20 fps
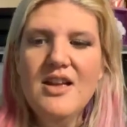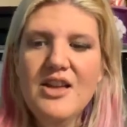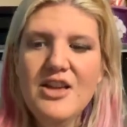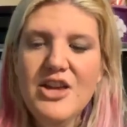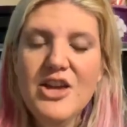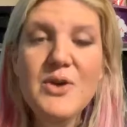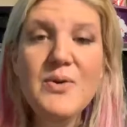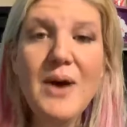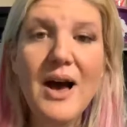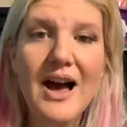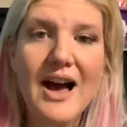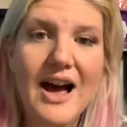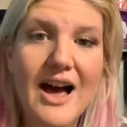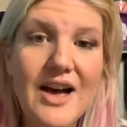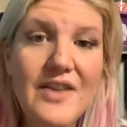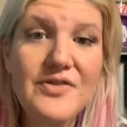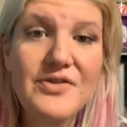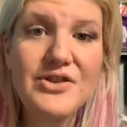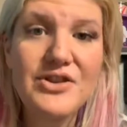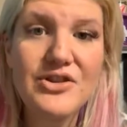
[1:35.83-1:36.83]
you
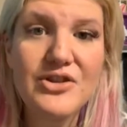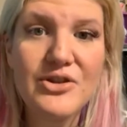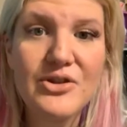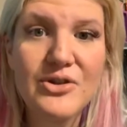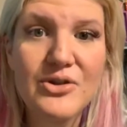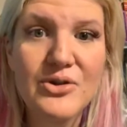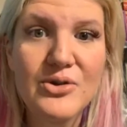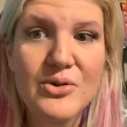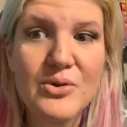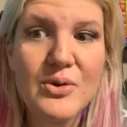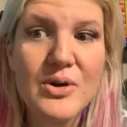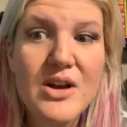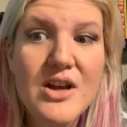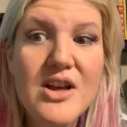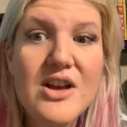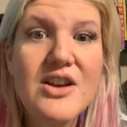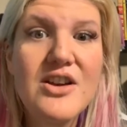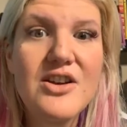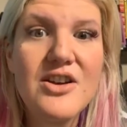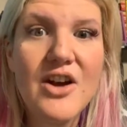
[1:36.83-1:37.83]
have to
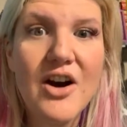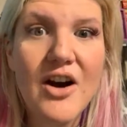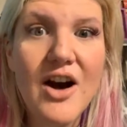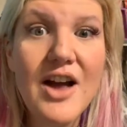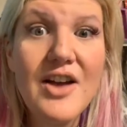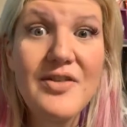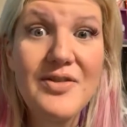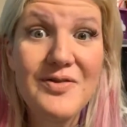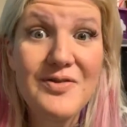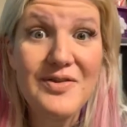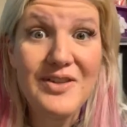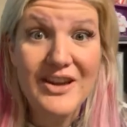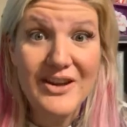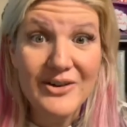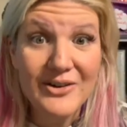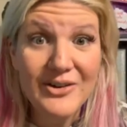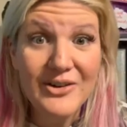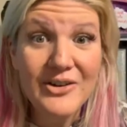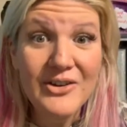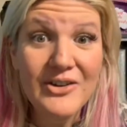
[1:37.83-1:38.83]
not
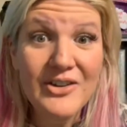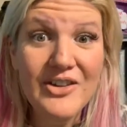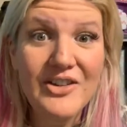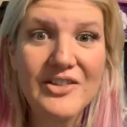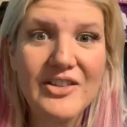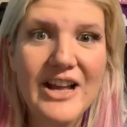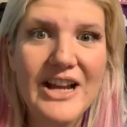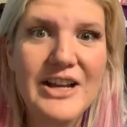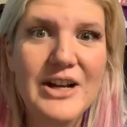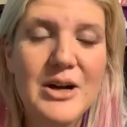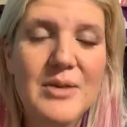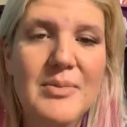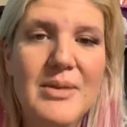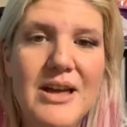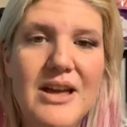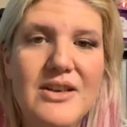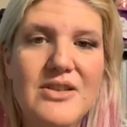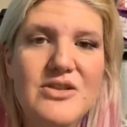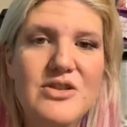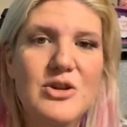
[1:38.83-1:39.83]
feel like you're
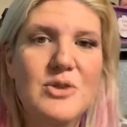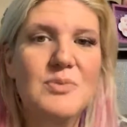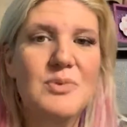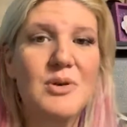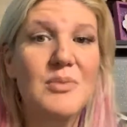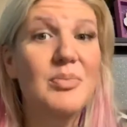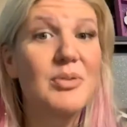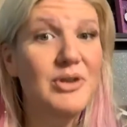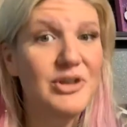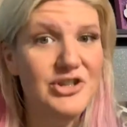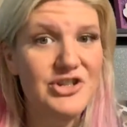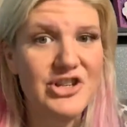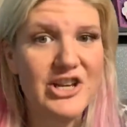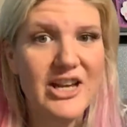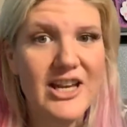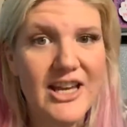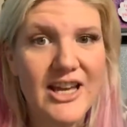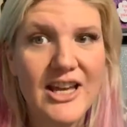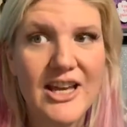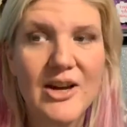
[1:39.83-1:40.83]
being super
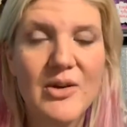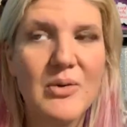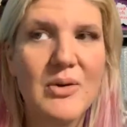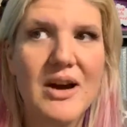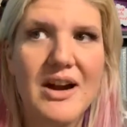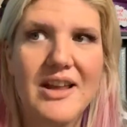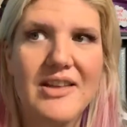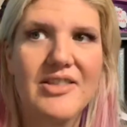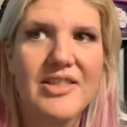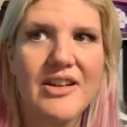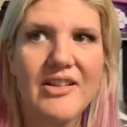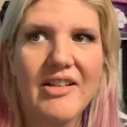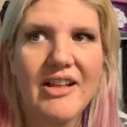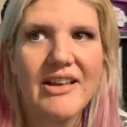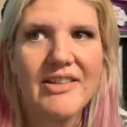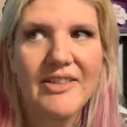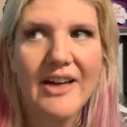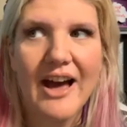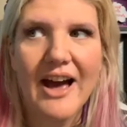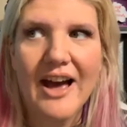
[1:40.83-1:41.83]
pushy or anything
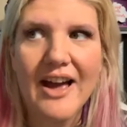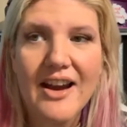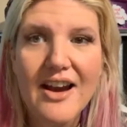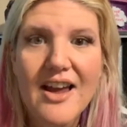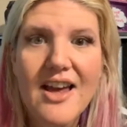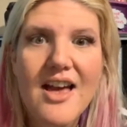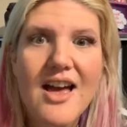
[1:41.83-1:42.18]
like that.